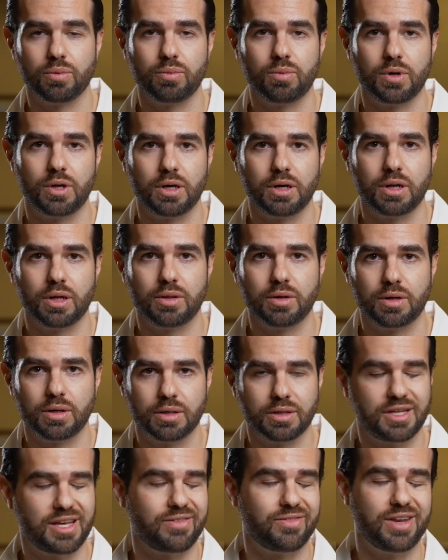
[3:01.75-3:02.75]
with one
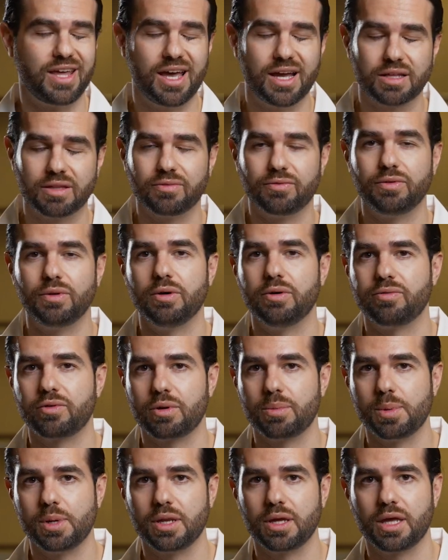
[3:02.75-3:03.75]
another to have an active flow of
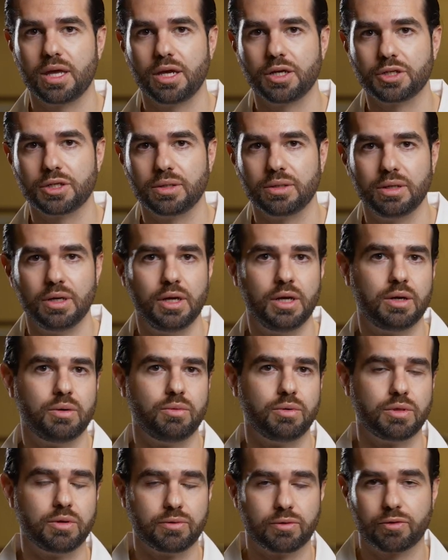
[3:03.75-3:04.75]
communication
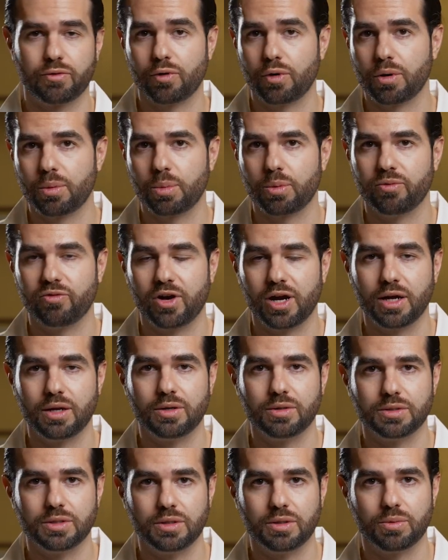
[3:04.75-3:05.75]
with the referring
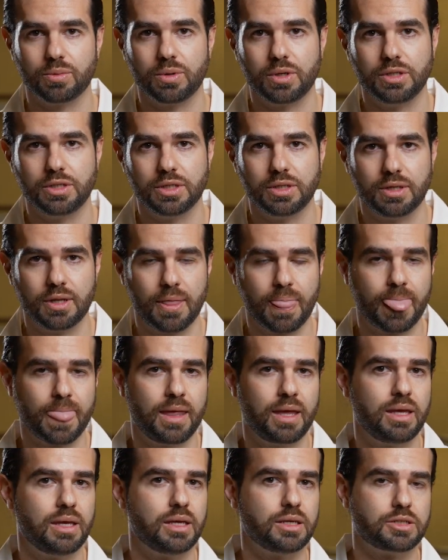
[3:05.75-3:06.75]
providers in the region,
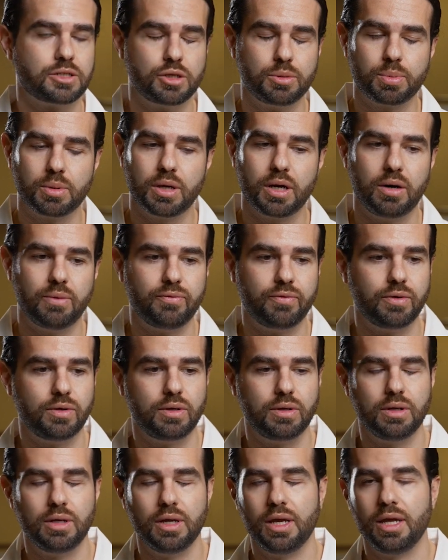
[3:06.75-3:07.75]
is super
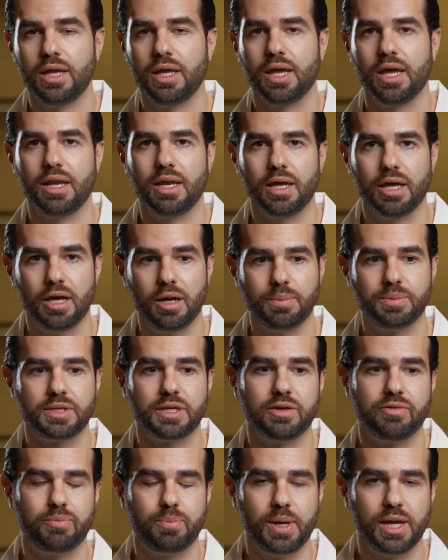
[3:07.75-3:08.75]
helpful, and it helps
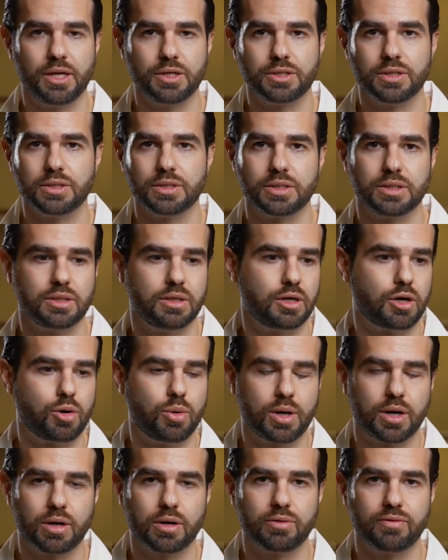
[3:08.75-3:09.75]
give patients a
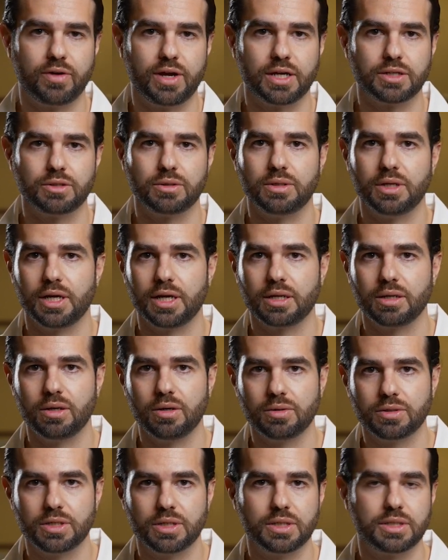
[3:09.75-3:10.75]
quicker, faster
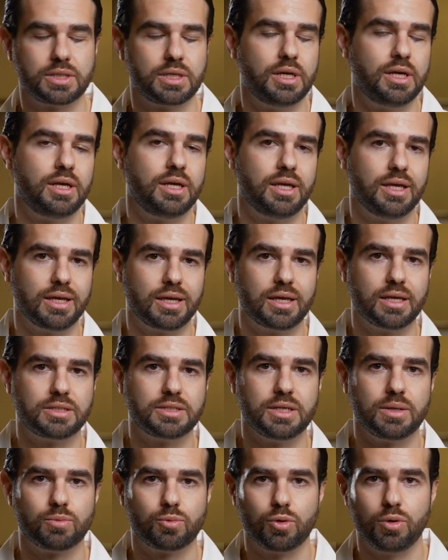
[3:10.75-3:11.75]
diagnosis and
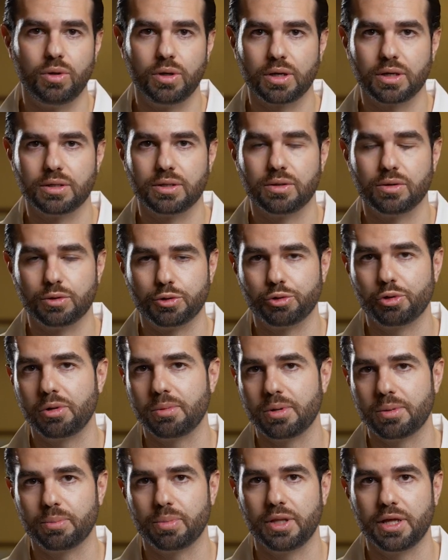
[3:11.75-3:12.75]
gets them rolling into their
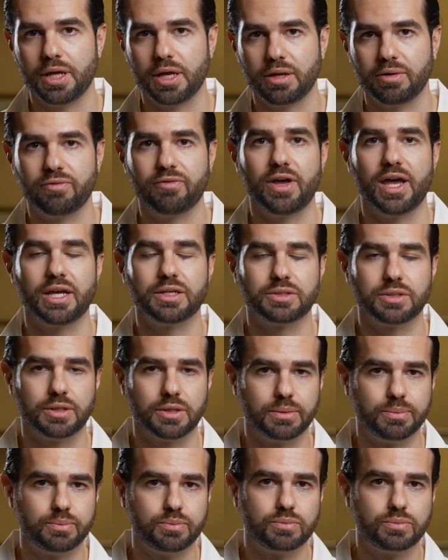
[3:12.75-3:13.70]
treatment plan faster.